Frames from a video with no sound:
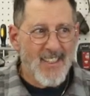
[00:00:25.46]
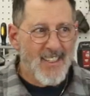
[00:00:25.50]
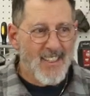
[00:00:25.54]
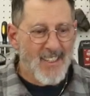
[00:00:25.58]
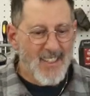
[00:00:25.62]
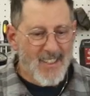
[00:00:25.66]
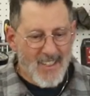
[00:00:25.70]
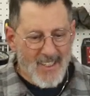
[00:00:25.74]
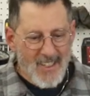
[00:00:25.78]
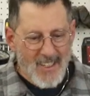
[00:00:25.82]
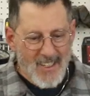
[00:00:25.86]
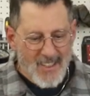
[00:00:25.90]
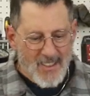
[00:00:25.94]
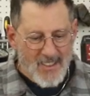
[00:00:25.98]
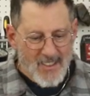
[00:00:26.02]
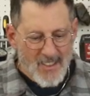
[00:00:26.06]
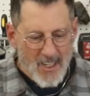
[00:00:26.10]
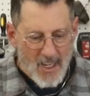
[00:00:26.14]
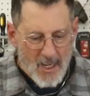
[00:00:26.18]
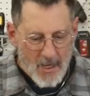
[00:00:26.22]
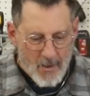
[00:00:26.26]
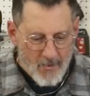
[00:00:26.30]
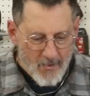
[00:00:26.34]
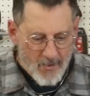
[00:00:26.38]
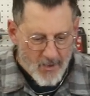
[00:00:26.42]
All right,
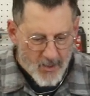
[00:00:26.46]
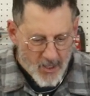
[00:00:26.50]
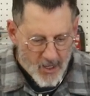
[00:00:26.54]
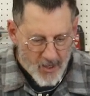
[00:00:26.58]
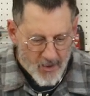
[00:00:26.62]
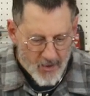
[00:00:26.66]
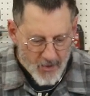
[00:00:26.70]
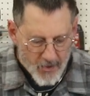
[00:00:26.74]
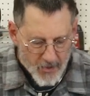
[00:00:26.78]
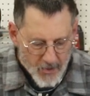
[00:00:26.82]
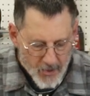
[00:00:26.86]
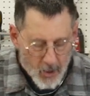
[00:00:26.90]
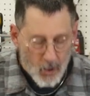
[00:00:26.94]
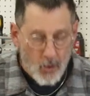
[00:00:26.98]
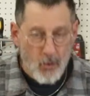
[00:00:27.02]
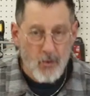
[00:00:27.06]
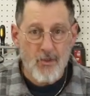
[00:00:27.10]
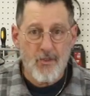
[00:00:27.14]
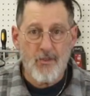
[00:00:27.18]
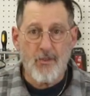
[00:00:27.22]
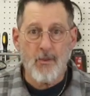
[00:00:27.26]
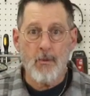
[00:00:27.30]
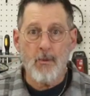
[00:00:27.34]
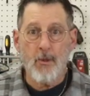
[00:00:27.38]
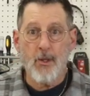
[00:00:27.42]
time for another
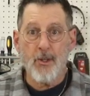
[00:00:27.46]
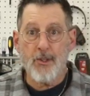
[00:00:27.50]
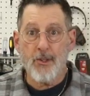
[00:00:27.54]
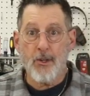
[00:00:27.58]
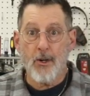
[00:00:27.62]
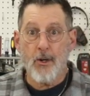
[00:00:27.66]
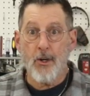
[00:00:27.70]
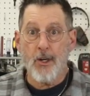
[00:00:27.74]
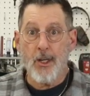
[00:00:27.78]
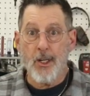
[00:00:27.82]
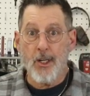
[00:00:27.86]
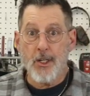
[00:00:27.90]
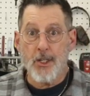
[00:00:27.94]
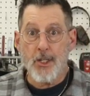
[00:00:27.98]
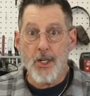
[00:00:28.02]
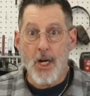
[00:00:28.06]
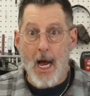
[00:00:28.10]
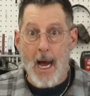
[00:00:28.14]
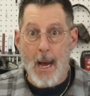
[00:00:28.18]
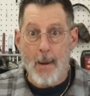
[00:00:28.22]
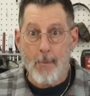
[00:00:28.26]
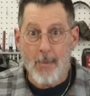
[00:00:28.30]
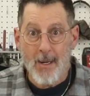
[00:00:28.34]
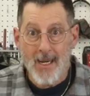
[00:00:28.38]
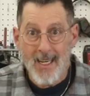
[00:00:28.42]
Notes from the Turning
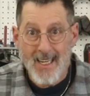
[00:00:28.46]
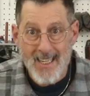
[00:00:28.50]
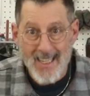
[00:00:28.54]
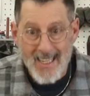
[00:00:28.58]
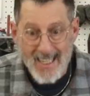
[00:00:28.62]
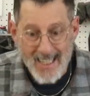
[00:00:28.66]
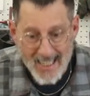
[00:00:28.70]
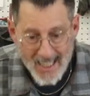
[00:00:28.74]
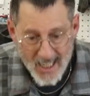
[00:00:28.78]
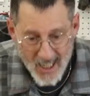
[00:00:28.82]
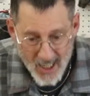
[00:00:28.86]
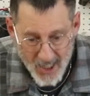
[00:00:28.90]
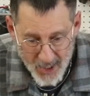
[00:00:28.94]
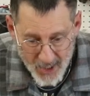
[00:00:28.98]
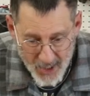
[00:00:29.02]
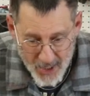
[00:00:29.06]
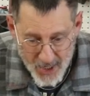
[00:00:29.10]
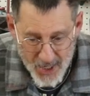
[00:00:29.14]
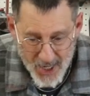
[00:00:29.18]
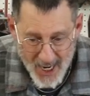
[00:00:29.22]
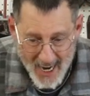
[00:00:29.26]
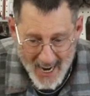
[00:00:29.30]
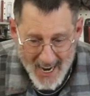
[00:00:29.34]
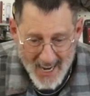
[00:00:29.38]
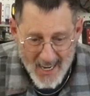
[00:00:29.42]
Shop.
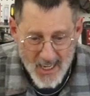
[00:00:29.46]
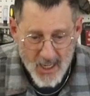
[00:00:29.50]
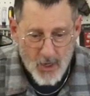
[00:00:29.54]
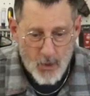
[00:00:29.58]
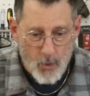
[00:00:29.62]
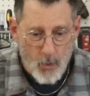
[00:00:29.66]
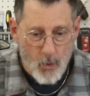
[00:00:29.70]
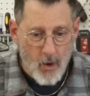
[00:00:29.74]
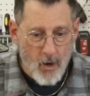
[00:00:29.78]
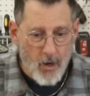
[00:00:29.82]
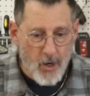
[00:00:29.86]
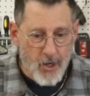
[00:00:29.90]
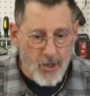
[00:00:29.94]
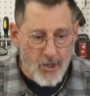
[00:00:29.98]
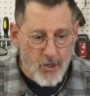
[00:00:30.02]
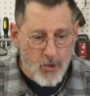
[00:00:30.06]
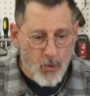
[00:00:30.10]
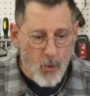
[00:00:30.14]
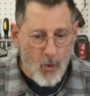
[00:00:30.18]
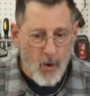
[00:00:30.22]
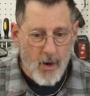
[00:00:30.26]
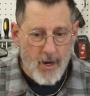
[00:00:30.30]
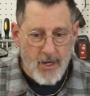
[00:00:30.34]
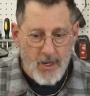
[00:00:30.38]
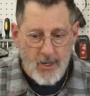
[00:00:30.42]
January
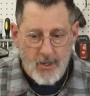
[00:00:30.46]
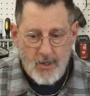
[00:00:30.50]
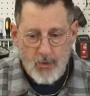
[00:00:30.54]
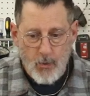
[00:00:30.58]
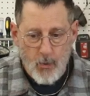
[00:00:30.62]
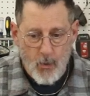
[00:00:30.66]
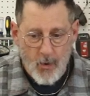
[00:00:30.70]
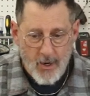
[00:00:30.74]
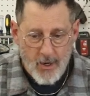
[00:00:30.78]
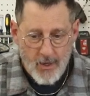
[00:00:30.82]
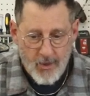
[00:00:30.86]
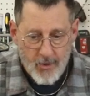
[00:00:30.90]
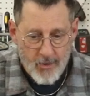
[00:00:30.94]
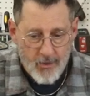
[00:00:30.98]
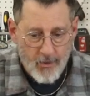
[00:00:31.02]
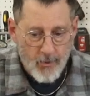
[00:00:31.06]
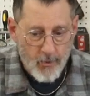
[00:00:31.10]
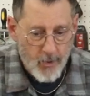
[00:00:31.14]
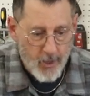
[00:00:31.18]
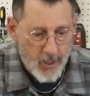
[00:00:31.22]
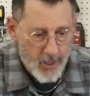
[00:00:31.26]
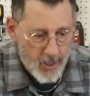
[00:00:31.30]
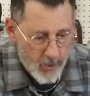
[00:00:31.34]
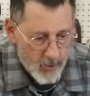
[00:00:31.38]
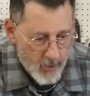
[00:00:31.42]

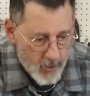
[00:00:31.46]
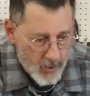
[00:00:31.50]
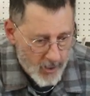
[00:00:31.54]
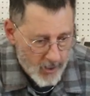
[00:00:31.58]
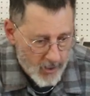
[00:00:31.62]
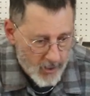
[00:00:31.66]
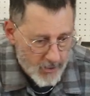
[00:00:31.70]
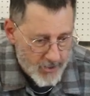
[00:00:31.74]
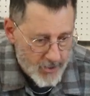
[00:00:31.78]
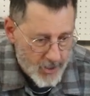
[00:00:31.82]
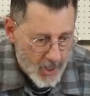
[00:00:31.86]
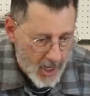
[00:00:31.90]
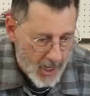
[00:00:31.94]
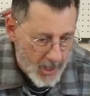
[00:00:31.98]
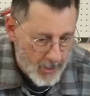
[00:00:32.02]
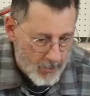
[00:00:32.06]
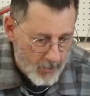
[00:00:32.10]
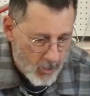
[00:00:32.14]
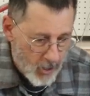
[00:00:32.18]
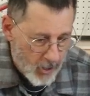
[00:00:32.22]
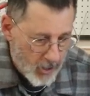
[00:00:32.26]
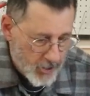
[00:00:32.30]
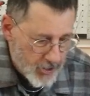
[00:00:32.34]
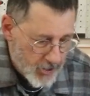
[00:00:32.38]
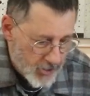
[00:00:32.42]
2023. Well, time
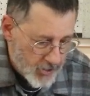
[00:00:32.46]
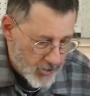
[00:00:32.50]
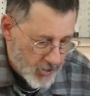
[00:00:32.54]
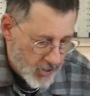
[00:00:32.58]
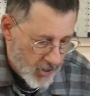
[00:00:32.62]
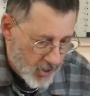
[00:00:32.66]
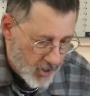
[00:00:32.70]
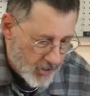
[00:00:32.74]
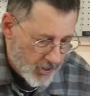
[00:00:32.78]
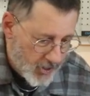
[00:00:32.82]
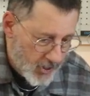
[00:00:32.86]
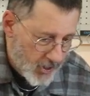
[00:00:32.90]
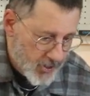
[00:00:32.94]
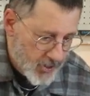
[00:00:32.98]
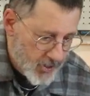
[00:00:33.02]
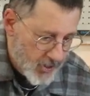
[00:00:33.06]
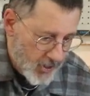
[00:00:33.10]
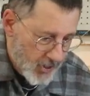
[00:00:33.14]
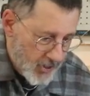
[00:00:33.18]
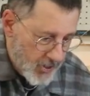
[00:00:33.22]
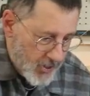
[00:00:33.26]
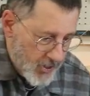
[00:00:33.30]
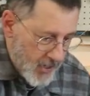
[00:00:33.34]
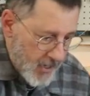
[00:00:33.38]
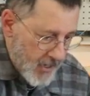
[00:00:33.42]
marches on, doesn't
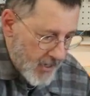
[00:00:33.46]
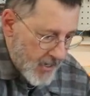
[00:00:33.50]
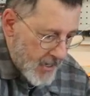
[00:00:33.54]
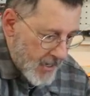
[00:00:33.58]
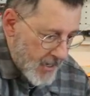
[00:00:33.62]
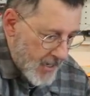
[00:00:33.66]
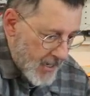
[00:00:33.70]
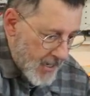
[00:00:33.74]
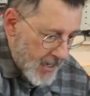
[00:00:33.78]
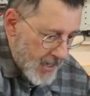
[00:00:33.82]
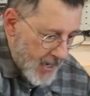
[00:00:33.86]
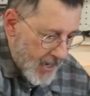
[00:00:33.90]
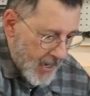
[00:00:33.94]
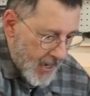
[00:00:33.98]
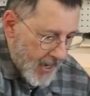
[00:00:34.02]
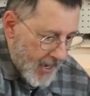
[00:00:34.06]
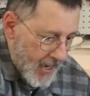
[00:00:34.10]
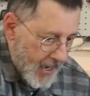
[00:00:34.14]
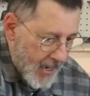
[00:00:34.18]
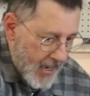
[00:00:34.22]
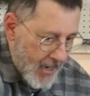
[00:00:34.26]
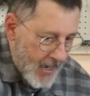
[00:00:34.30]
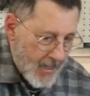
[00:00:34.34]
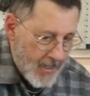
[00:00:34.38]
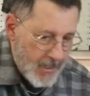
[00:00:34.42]
it?
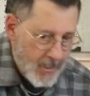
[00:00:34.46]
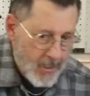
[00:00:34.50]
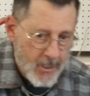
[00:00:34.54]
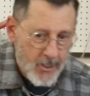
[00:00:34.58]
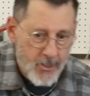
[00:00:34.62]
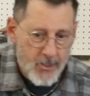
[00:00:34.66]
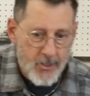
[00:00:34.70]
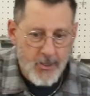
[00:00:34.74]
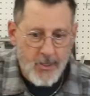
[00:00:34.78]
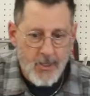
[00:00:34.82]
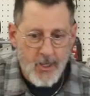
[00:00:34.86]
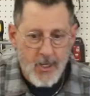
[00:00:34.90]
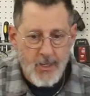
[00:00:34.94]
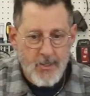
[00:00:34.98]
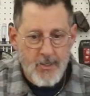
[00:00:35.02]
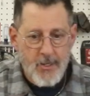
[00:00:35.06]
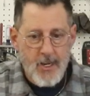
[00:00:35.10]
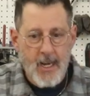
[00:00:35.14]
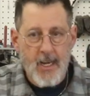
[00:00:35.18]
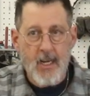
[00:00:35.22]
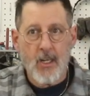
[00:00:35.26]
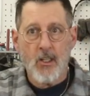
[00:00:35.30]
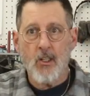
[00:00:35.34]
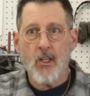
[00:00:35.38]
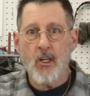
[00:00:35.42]
And let's uh,
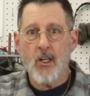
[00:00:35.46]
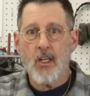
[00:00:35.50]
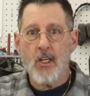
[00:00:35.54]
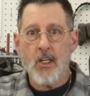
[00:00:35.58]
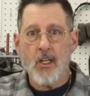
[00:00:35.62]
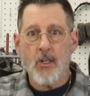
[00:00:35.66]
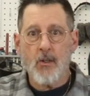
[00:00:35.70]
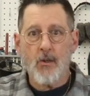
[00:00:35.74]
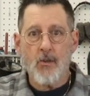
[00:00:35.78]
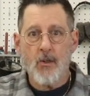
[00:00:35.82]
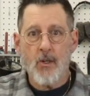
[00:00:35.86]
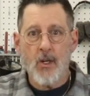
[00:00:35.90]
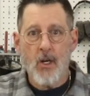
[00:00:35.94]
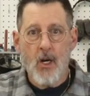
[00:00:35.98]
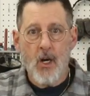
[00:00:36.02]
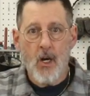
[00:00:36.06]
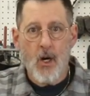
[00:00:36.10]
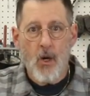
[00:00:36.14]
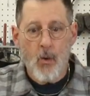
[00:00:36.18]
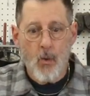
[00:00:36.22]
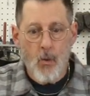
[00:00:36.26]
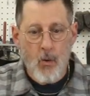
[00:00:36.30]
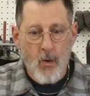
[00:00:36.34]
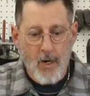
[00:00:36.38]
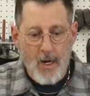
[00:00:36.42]
take a look at
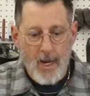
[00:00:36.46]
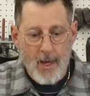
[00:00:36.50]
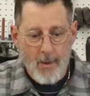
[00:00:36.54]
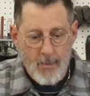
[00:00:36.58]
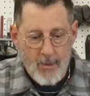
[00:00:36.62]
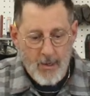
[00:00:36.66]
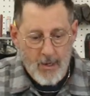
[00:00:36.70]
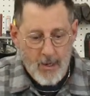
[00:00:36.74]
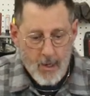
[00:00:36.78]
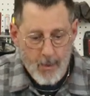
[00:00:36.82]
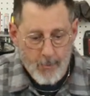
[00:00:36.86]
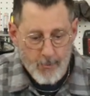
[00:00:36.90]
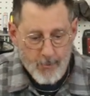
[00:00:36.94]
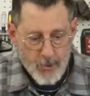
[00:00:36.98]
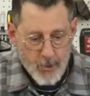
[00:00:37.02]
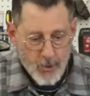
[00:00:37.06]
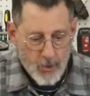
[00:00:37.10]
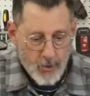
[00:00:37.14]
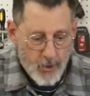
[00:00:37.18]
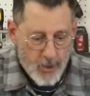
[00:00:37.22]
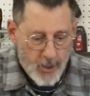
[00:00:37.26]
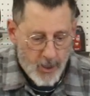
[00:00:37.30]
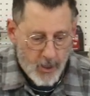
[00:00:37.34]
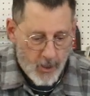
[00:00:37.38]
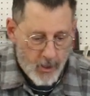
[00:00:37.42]
what I've been up
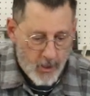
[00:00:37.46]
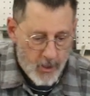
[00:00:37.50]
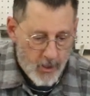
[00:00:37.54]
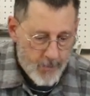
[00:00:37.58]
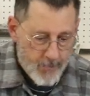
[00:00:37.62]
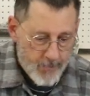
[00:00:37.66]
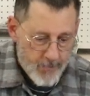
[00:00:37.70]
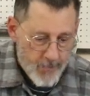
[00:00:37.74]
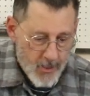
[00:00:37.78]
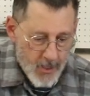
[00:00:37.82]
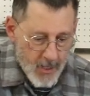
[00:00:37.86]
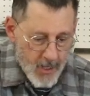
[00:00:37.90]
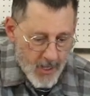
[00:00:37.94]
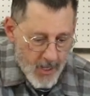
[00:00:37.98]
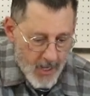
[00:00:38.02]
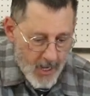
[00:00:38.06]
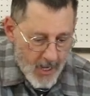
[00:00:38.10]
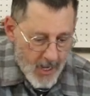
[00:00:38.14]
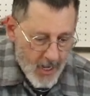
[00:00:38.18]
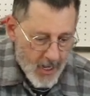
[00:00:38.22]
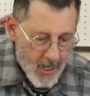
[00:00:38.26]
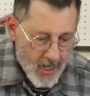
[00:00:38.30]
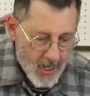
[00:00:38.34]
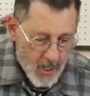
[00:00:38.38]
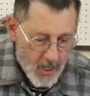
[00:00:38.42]
to here.
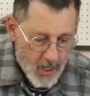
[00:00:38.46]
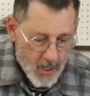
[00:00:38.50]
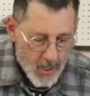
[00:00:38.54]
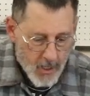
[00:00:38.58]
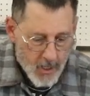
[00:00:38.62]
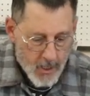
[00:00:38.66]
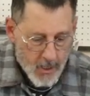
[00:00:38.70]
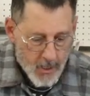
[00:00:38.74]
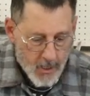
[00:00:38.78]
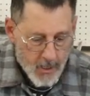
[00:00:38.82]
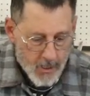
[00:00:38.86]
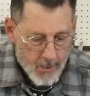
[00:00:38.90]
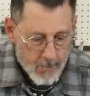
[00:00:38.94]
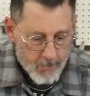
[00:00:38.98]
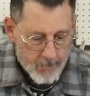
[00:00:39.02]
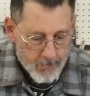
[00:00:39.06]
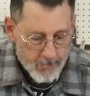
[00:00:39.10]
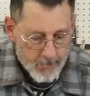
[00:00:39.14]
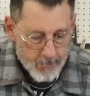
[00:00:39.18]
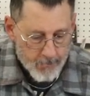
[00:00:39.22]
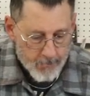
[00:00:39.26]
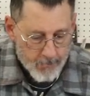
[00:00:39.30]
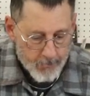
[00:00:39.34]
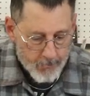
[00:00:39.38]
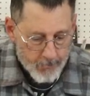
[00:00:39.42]

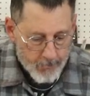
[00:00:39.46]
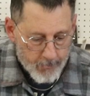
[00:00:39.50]
Um,